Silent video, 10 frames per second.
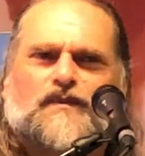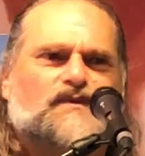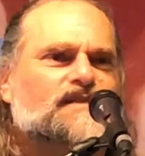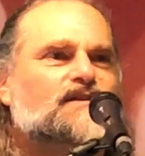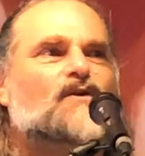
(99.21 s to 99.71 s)
He
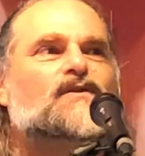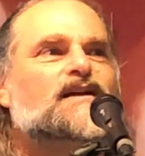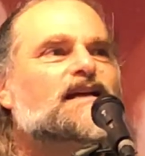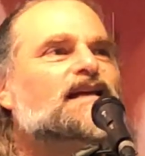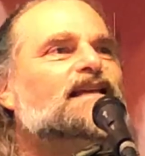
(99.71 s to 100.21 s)
was so
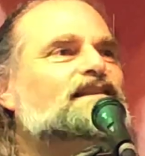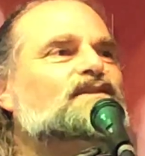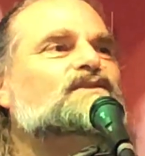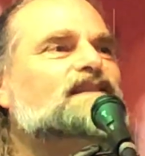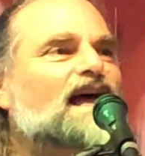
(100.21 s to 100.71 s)

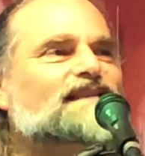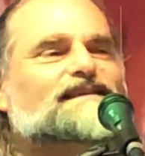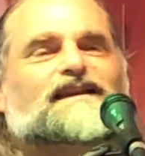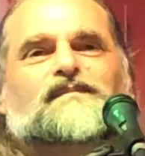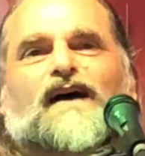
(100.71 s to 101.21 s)

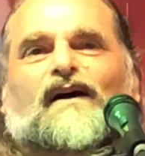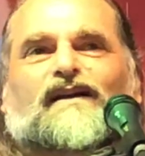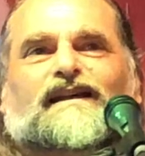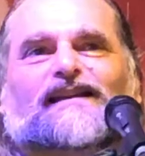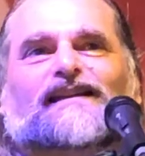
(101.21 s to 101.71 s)
enthusiastic about
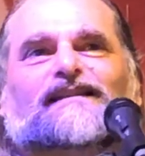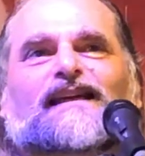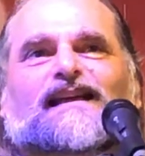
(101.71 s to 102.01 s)
it and